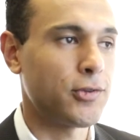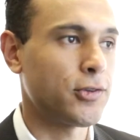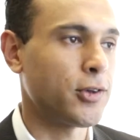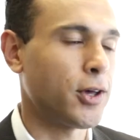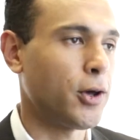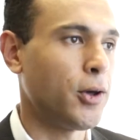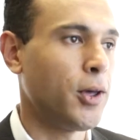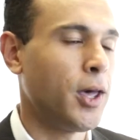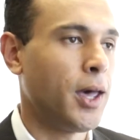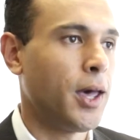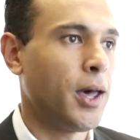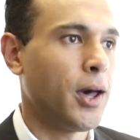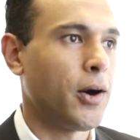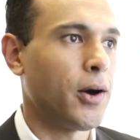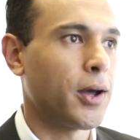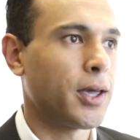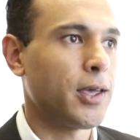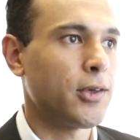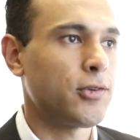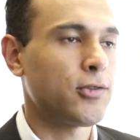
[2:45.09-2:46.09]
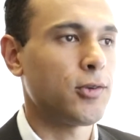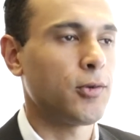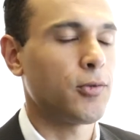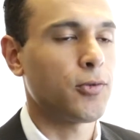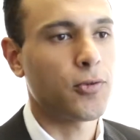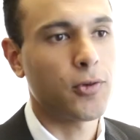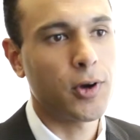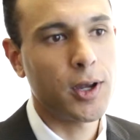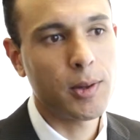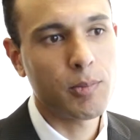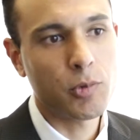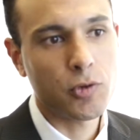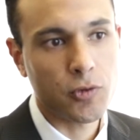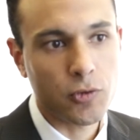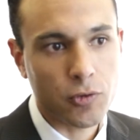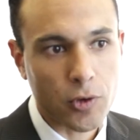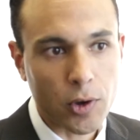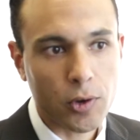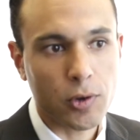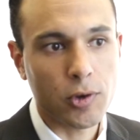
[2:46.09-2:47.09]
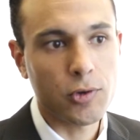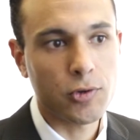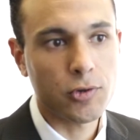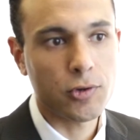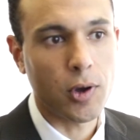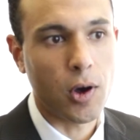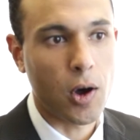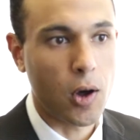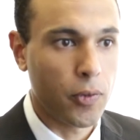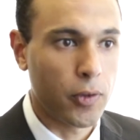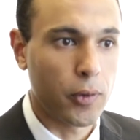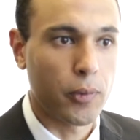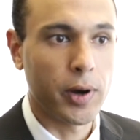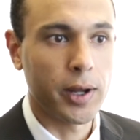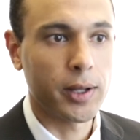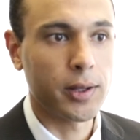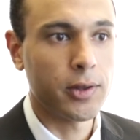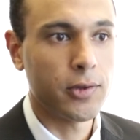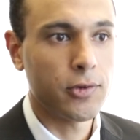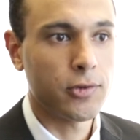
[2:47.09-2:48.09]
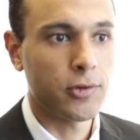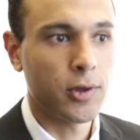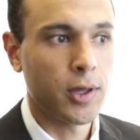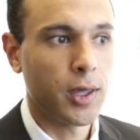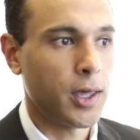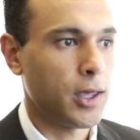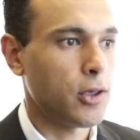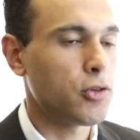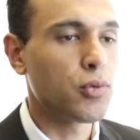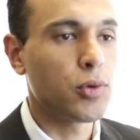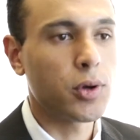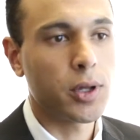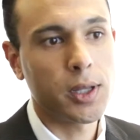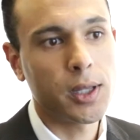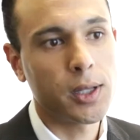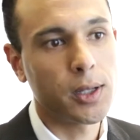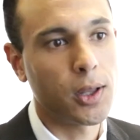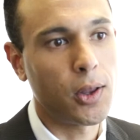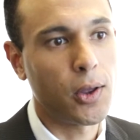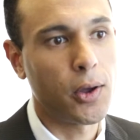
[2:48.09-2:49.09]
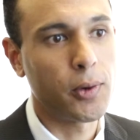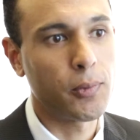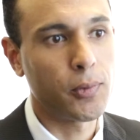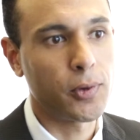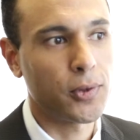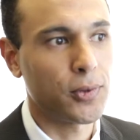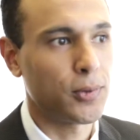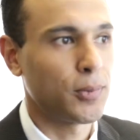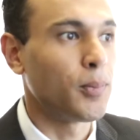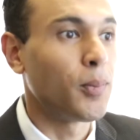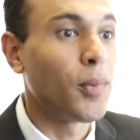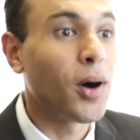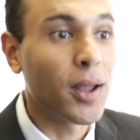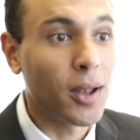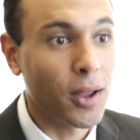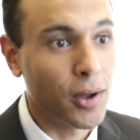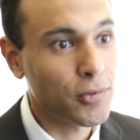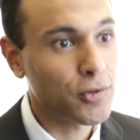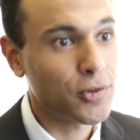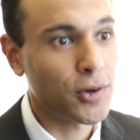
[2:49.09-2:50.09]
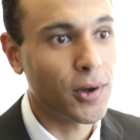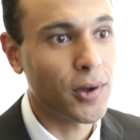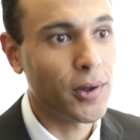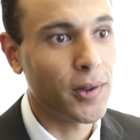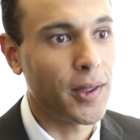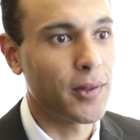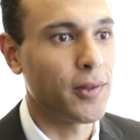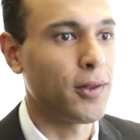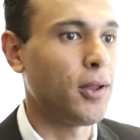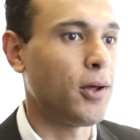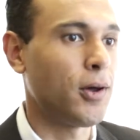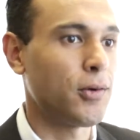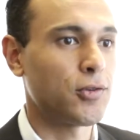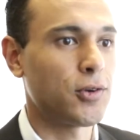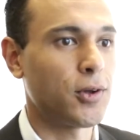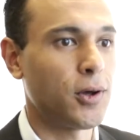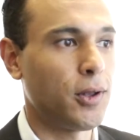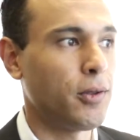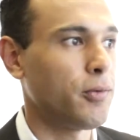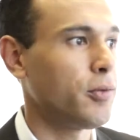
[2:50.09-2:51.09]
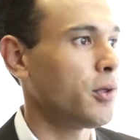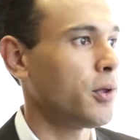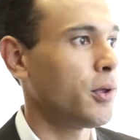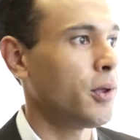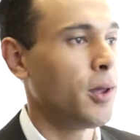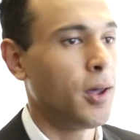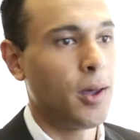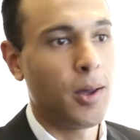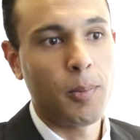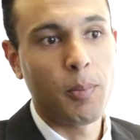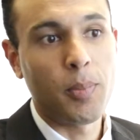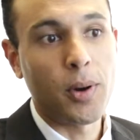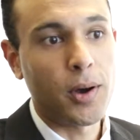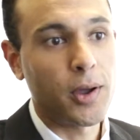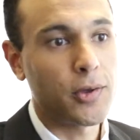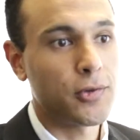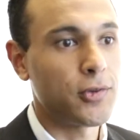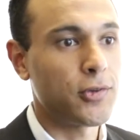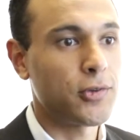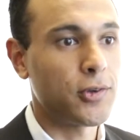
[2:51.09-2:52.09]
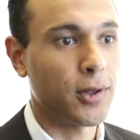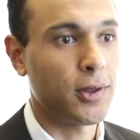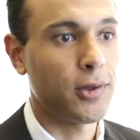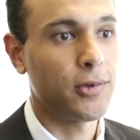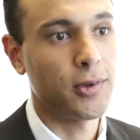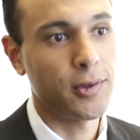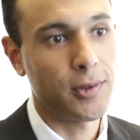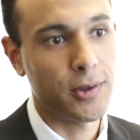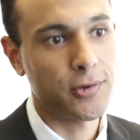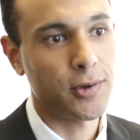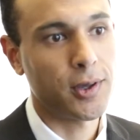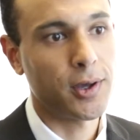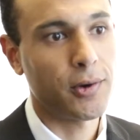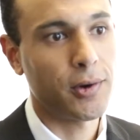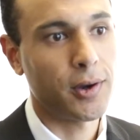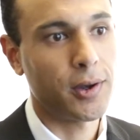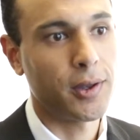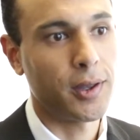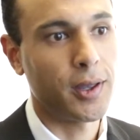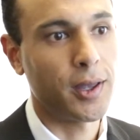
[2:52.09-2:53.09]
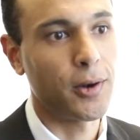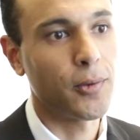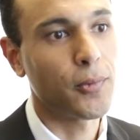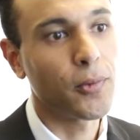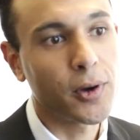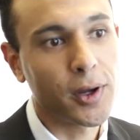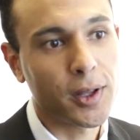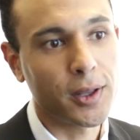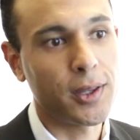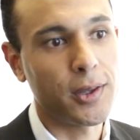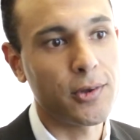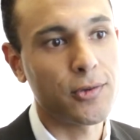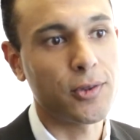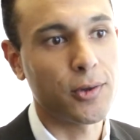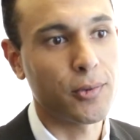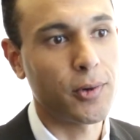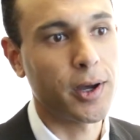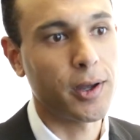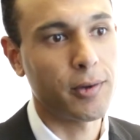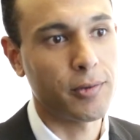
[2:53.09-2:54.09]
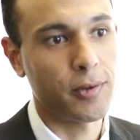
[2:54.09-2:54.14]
So I guess Freedom's focus on the Redlands is really in line with my lifestyle and the lifestyle of the buyers and sellers in this area, and it really is the way